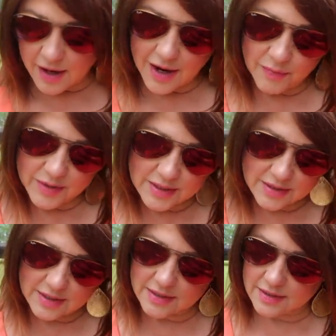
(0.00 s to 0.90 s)

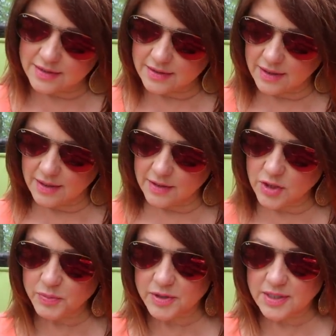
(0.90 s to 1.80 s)
This is the
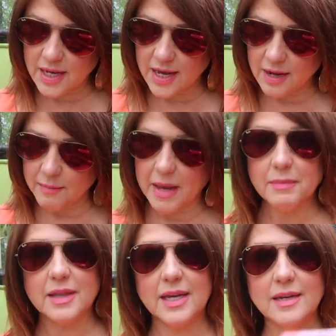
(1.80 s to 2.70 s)
Superstay
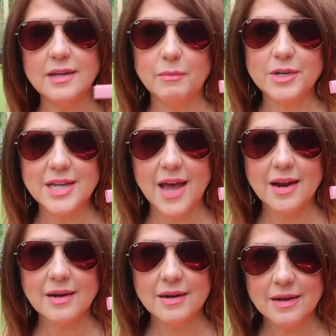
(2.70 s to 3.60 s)
Maybelline number
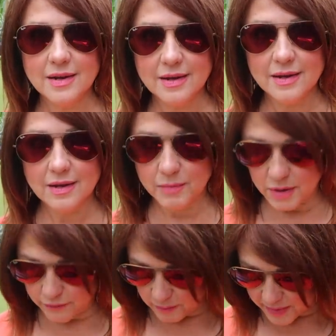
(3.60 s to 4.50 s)
10.
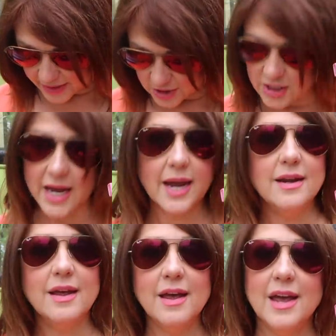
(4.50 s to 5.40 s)
Beautiful pink
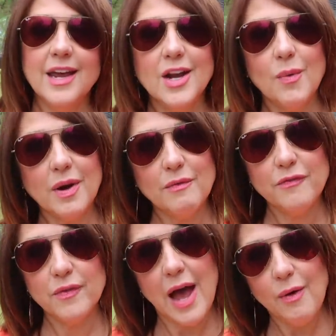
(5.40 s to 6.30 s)
shade. You know, when I'm
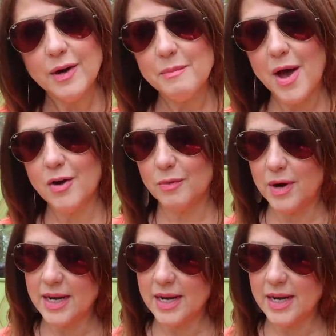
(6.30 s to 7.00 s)
out and about and I'm